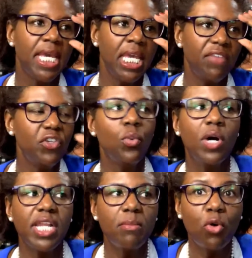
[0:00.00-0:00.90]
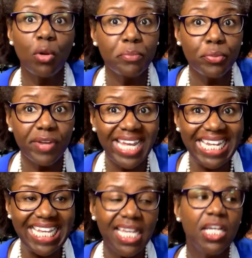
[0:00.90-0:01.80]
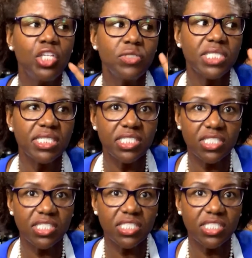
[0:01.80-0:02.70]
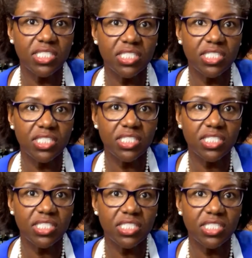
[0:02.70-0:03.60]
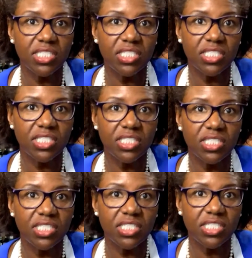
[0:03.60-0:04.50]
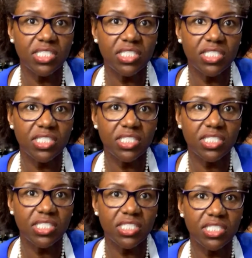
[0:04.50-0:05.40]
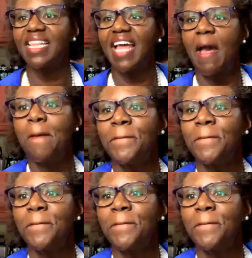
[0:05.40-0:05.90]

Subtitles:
If you want it more bready, use a softer cheese, a mozzarella, a Colby, something like that.